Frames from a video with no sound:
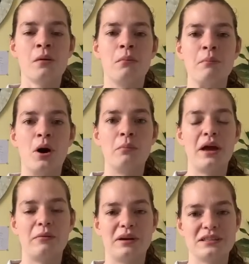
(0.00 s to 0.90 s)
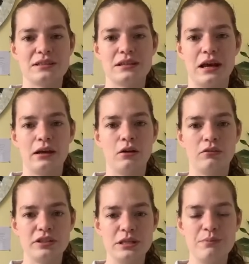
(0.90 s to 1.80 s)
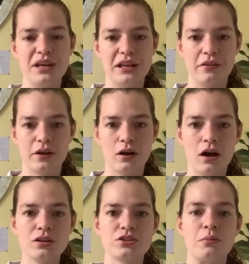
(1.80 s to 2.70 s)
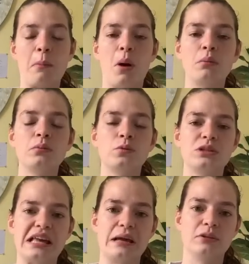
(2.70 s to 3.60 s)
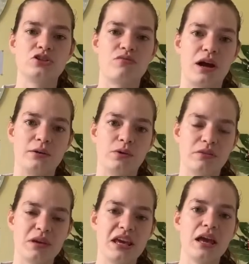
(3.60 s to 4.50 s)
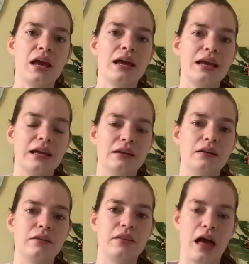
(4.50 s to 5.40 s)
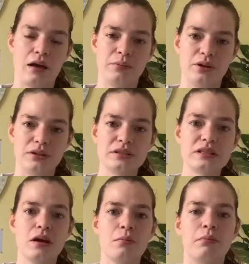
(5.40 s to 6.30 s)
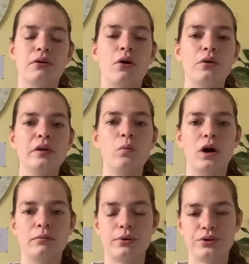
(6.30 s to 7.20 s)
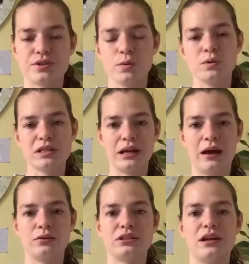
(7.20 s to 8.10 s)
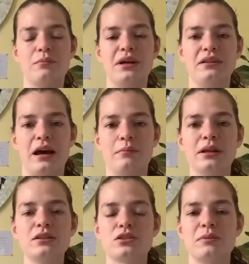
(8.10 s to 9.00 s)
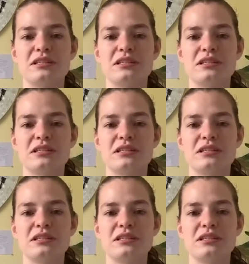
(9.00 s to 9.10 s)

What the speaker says: my mom and my sister had obviously been in the class. So my mom was able to ride with me in the ambulance, but only one person was allowed to come in the ambulance. So my